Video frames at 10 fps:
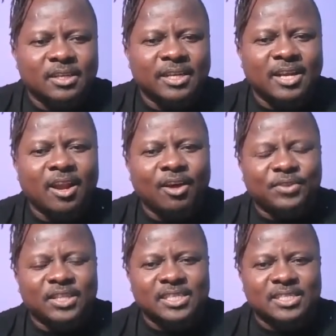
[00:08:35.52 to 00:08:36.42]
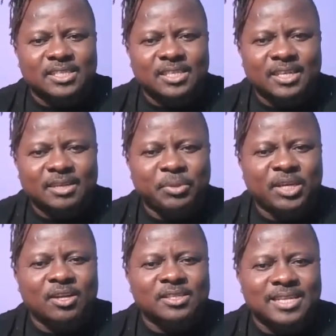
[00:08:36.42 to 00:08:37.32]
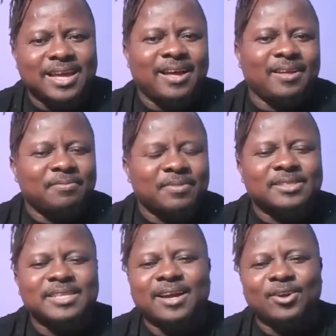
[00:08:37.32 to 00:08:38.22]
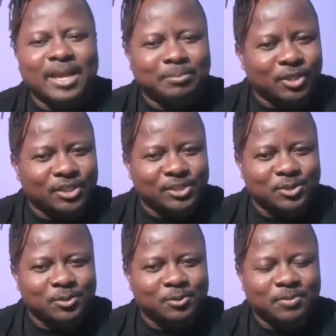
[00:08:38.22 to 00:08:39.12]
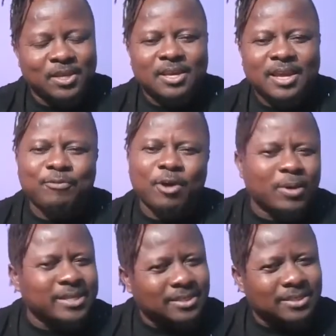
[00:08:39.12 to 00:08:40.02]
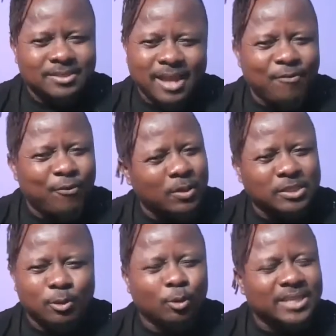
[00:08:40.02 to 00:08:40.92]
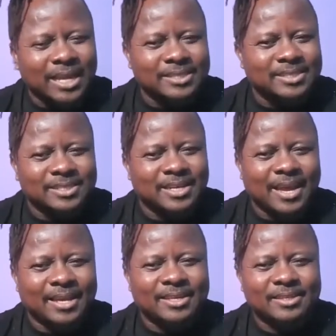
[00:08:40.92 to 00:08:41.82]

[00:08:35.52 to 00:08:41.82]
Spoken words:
In all of this, because now, thank God I'm talking to you. I've always looked at this thing like,